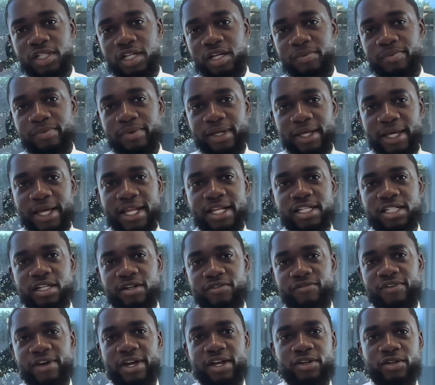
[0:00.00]
up, and it's going
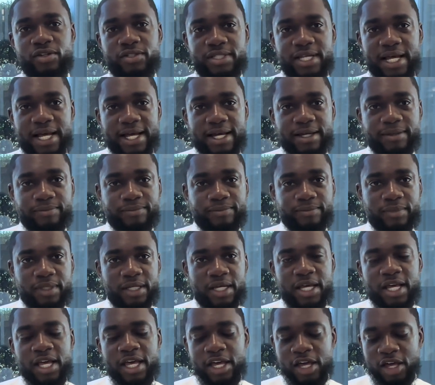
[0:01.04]
to vary your time.
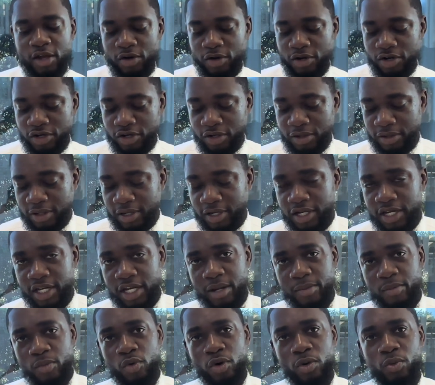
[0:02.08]

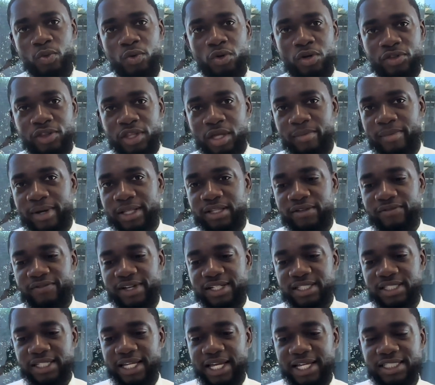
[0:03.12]
Number one rule of thumb about the
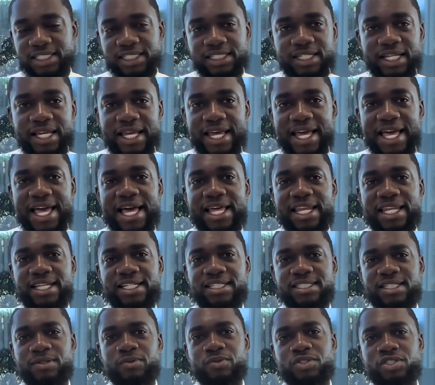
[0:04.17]
investigation, at
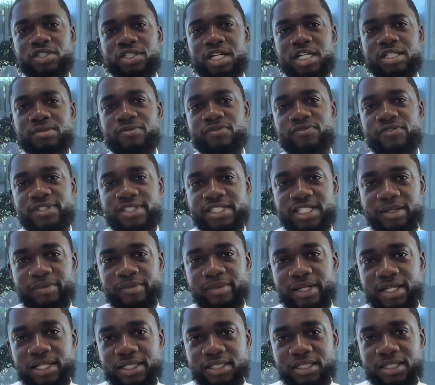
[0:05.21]
least sit with your customer for 10
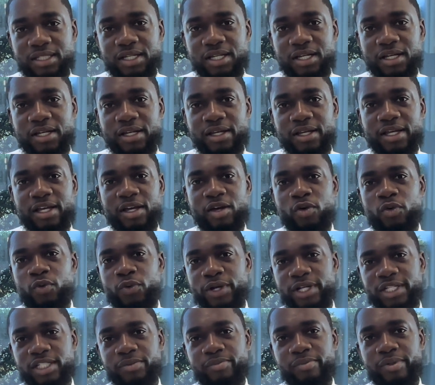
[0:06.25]
minutes.
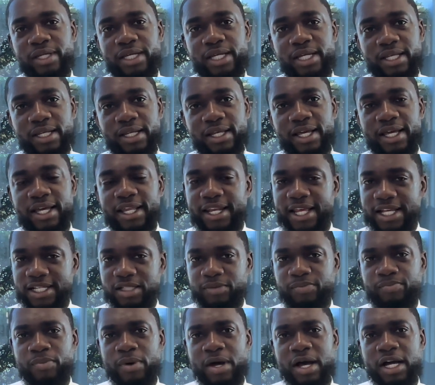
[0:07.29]
Reason being, that's
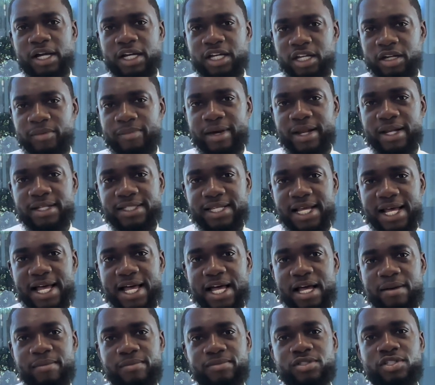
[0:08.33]
a good amount of
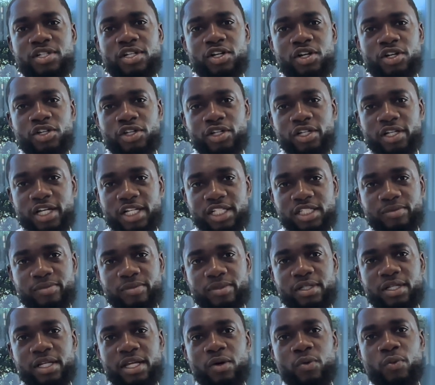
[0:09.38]
time to learn your
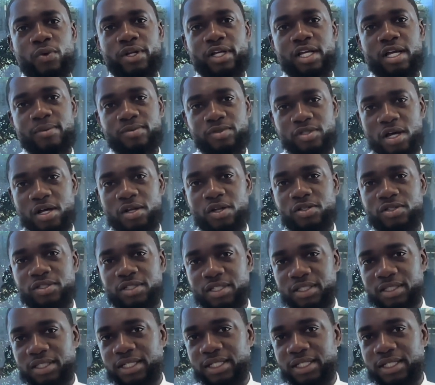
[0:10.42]
customer when it comes to all those good